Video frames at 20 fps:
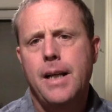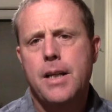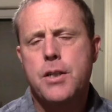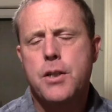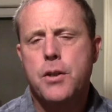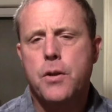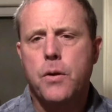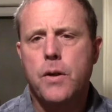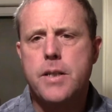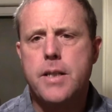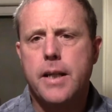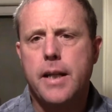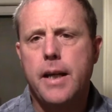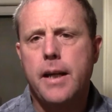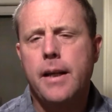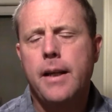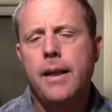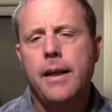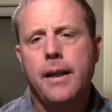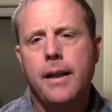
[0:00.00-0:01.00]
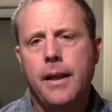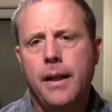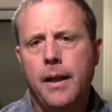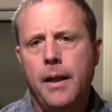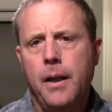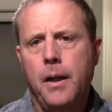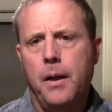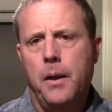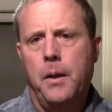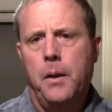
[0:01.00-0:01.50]
This is Chris again.
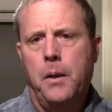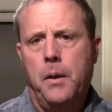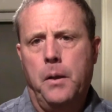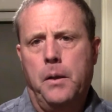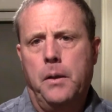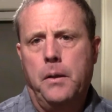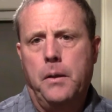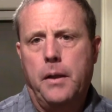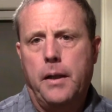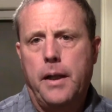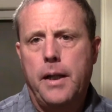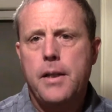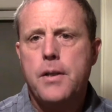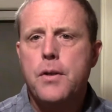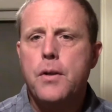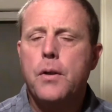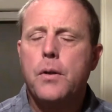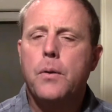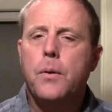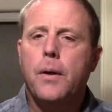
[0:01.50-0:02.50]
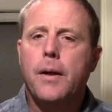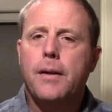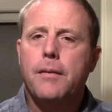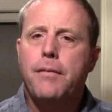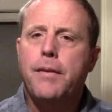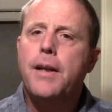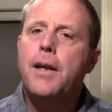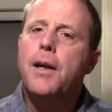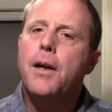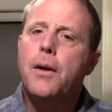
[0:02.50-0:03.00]
I need to do
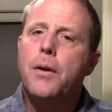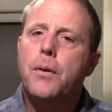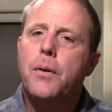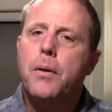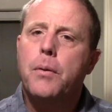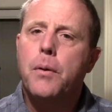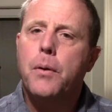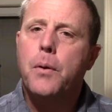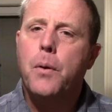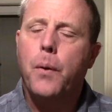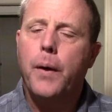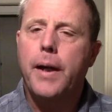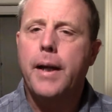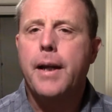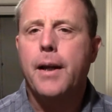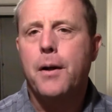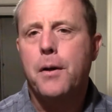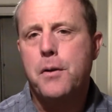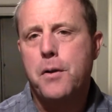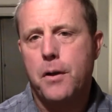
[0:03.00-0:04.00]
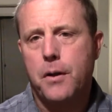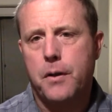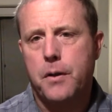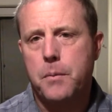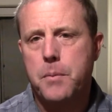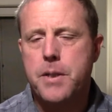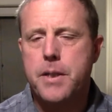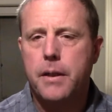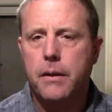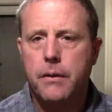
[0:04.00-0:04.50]
a video real quick in our
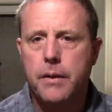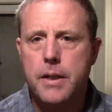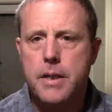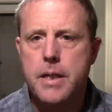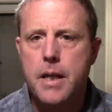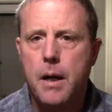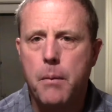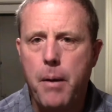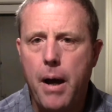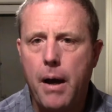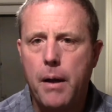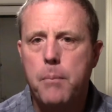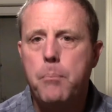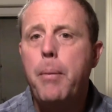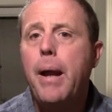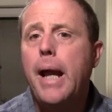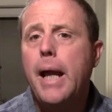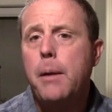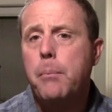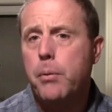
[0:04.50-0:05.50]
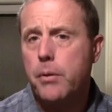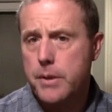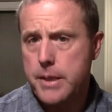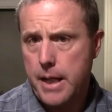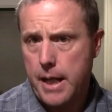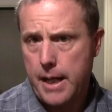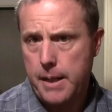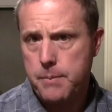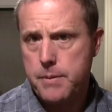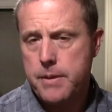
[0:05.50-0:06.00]
darkroom series about paper
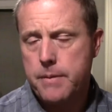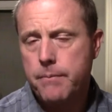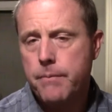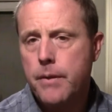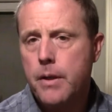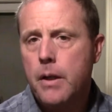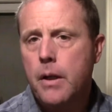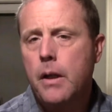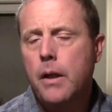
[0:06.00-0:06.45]
types.